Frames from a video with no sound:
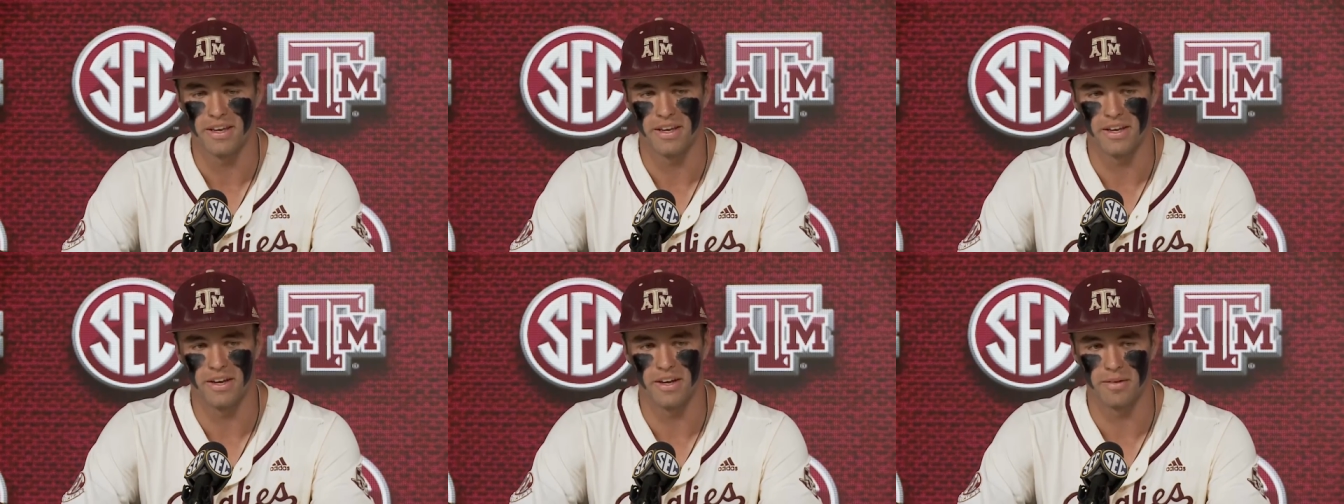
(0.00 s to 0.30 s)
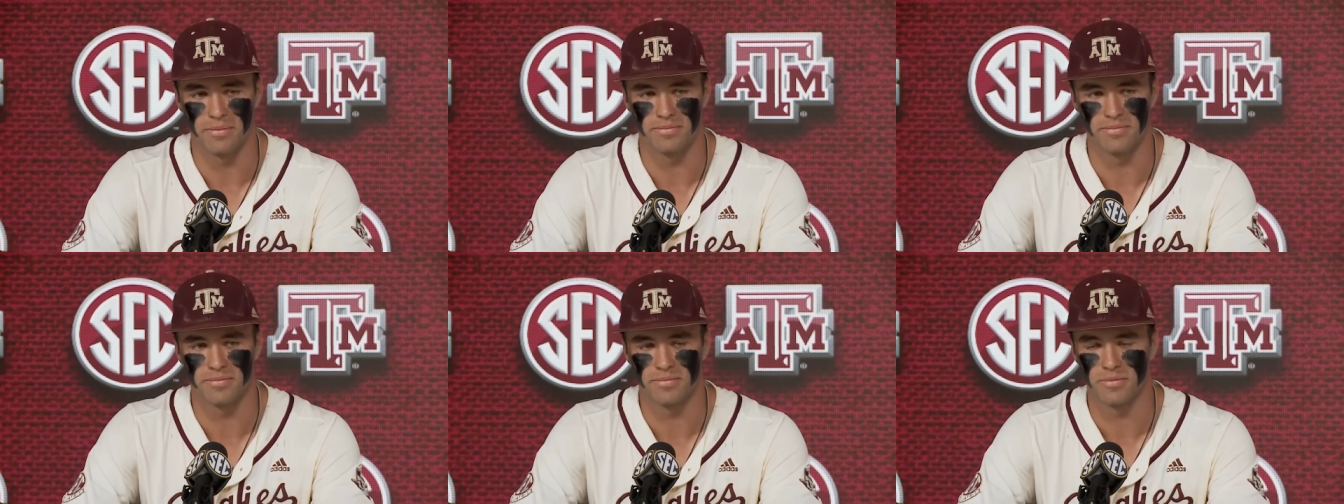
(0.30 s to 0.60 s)
you
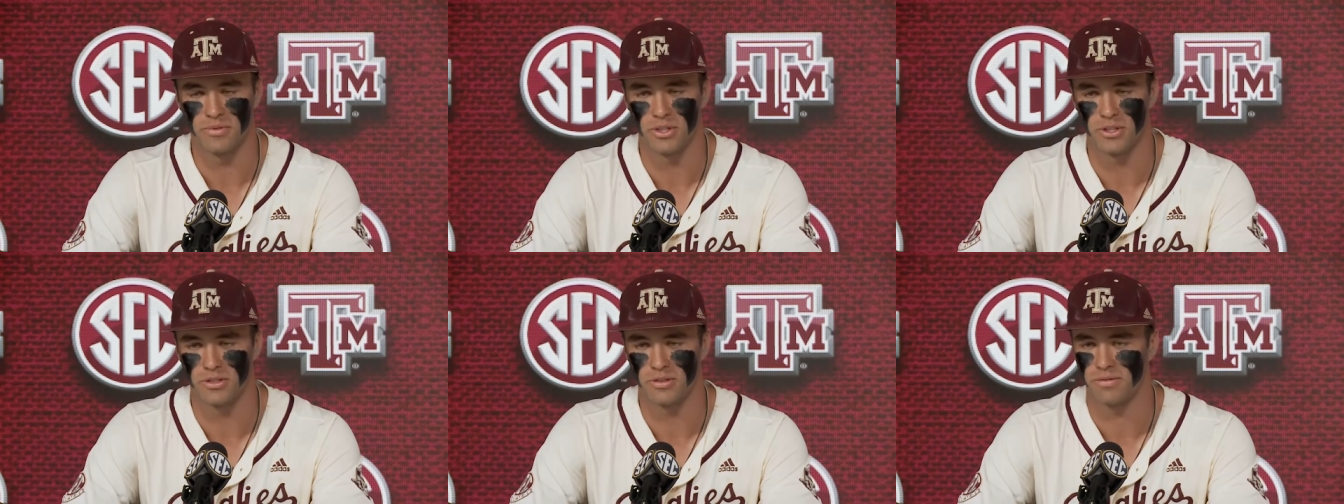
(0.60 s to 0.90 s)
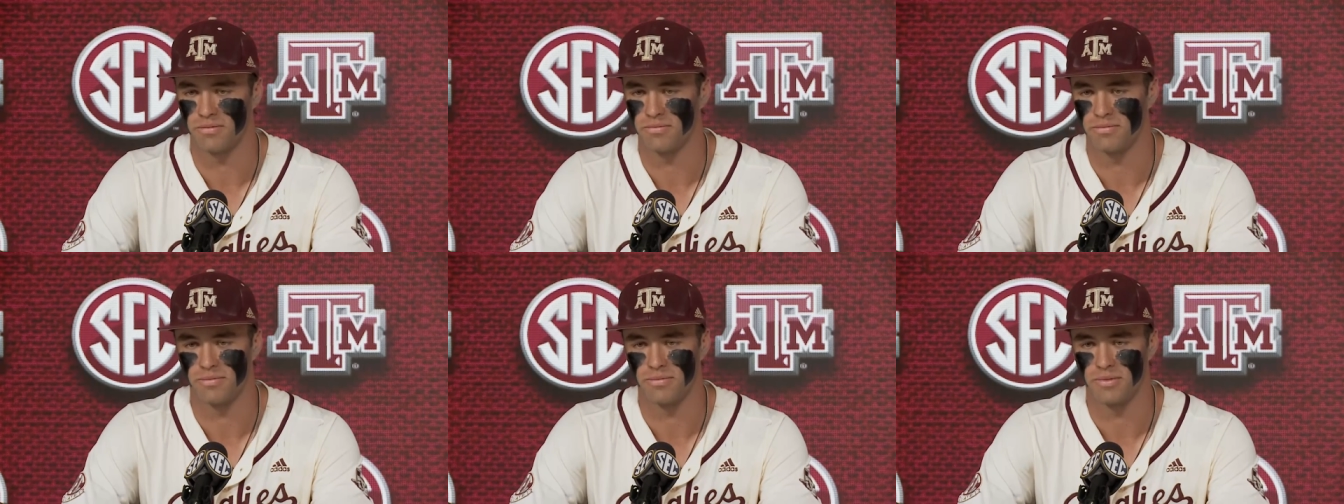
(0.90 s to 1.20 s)
know, just
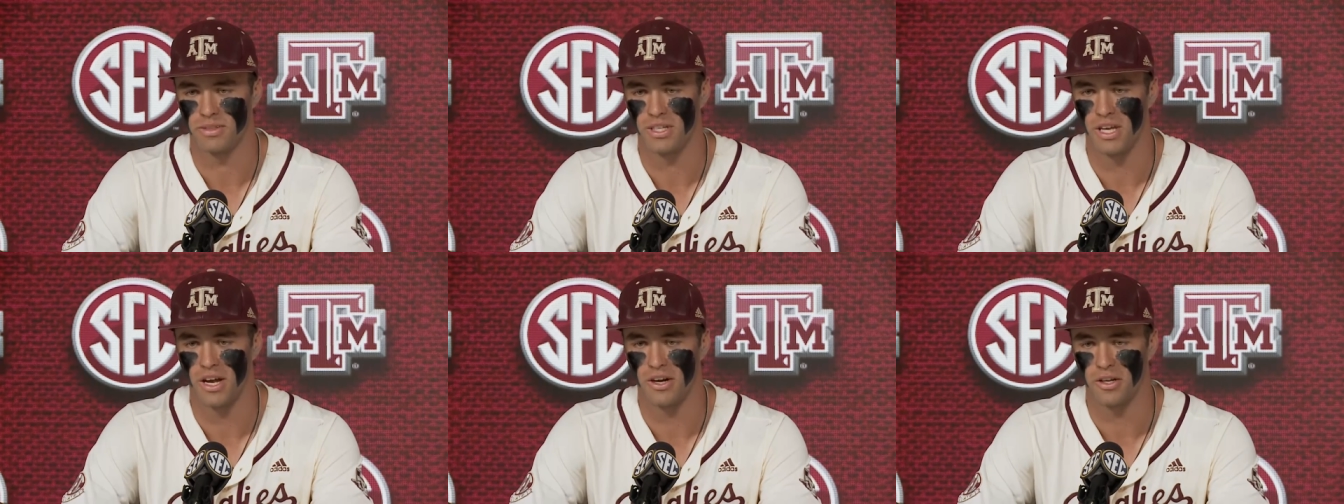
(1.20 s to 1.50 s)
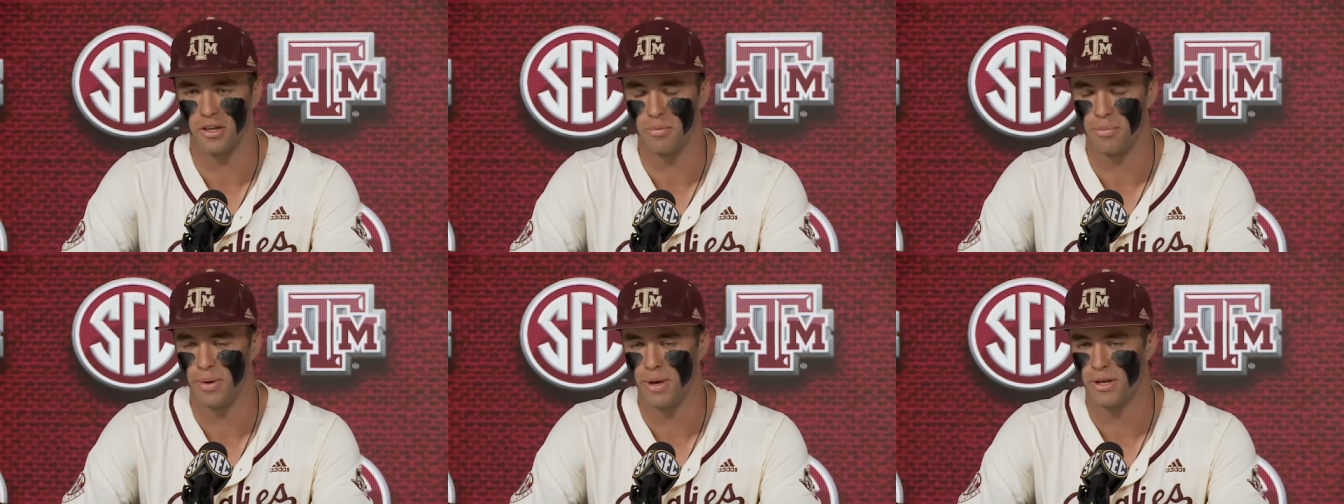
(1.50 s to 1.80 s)
got a
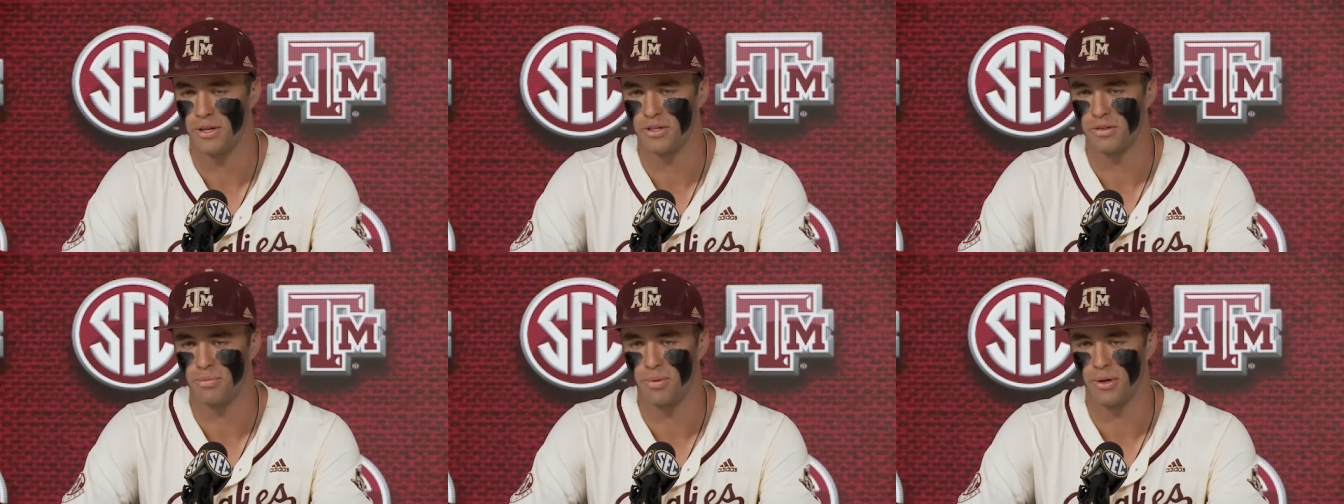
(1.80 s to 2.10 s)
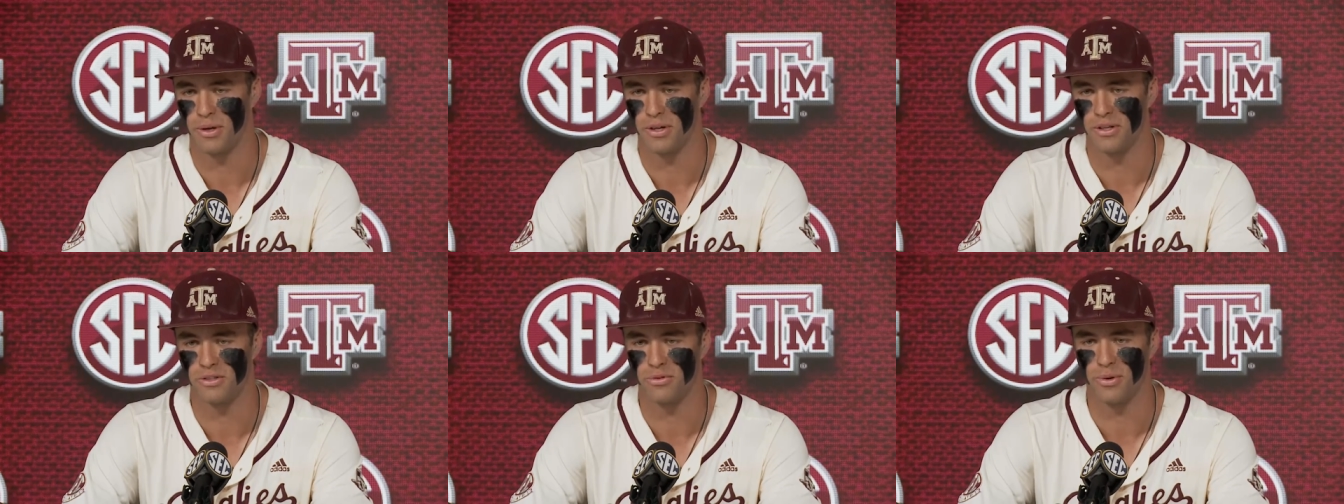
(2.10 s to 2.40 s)
good pitch, put
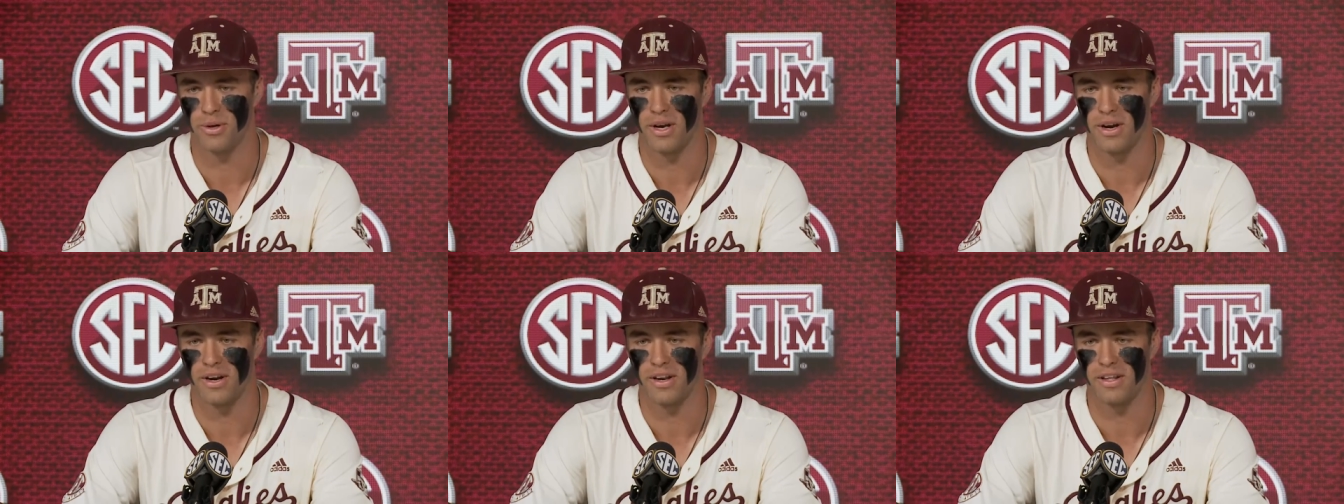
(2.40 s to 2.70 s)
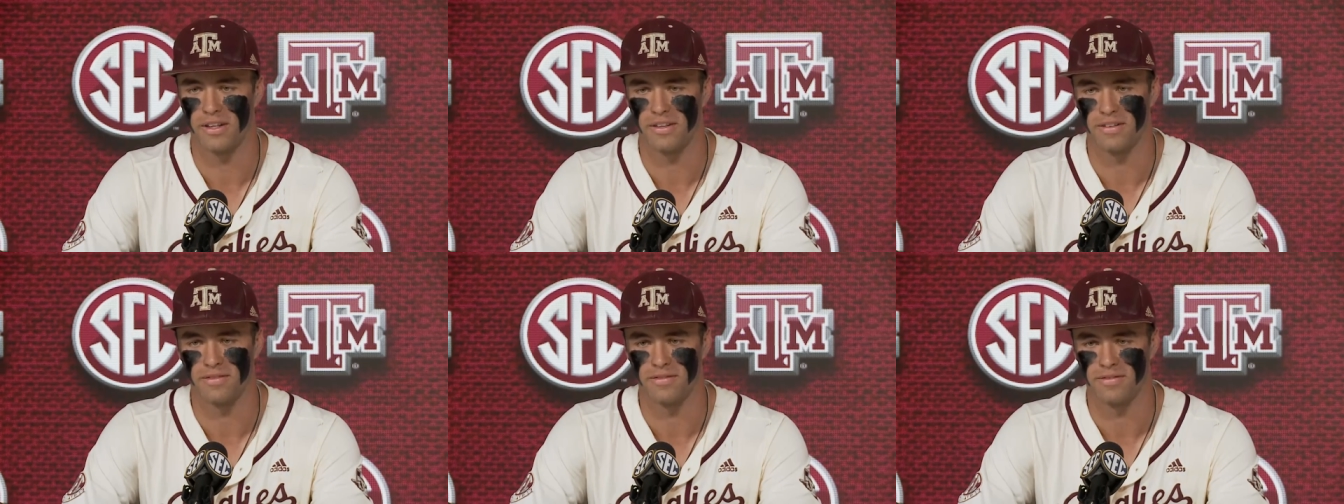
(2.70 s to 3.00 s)
a good swing on
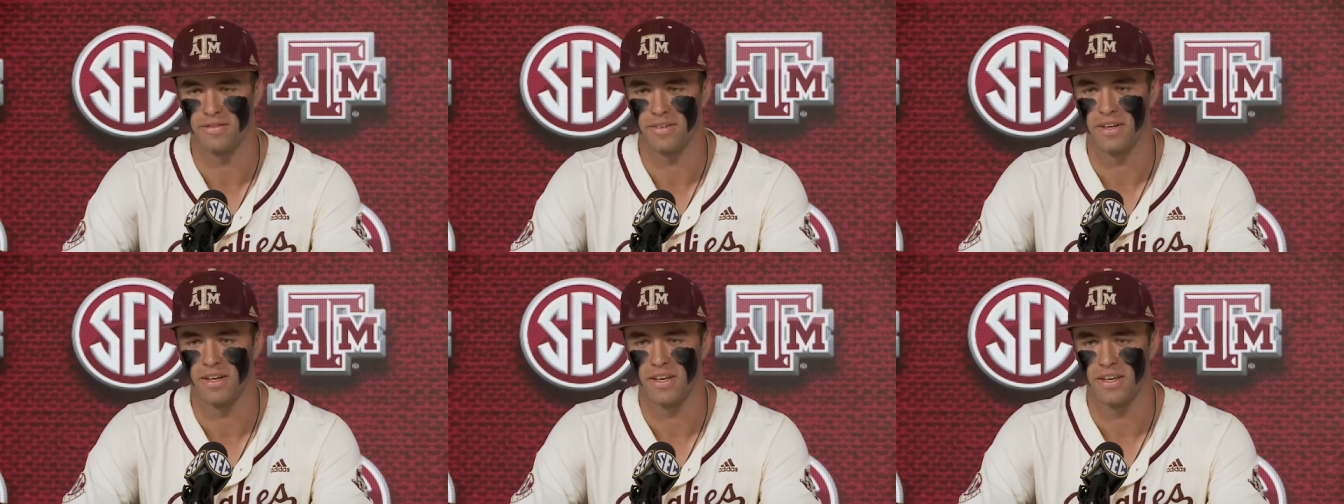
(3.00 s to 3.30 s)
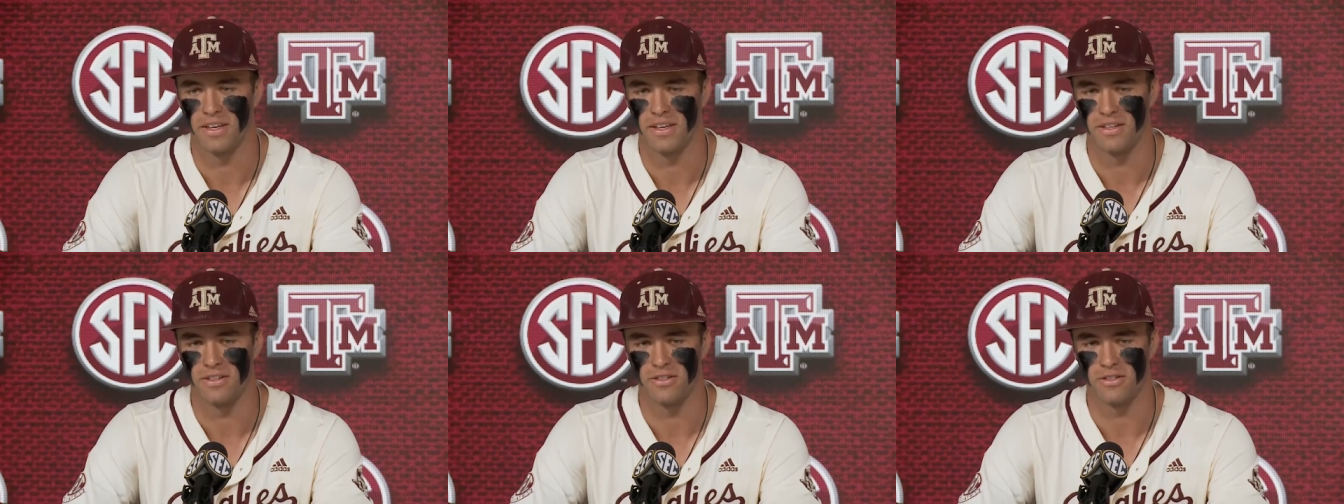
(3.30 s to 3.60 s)
it, and
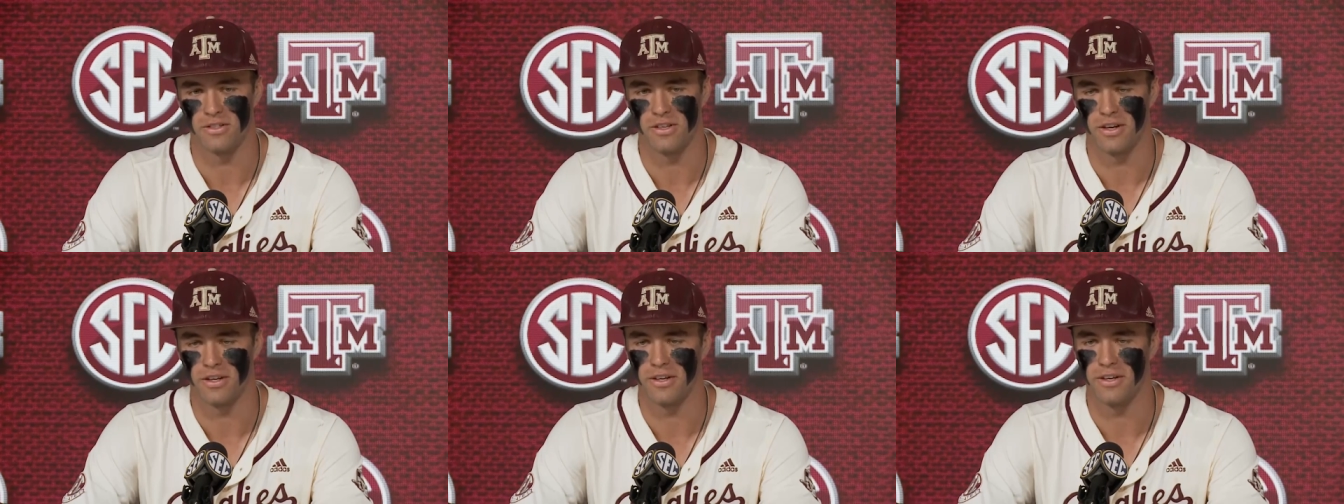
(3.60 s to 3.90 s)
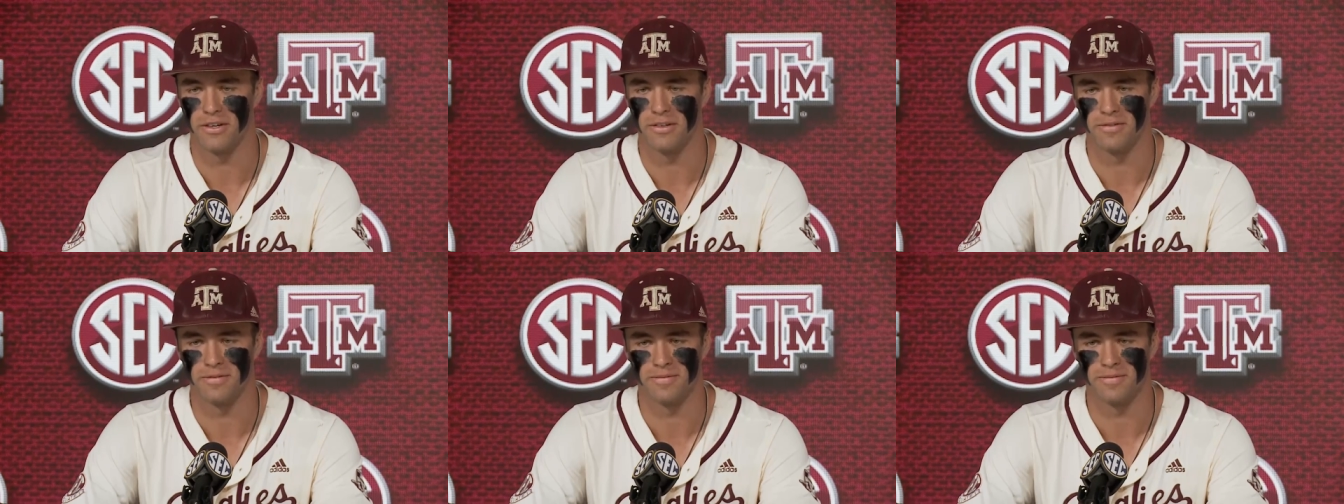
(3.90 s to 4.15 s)
just let it go.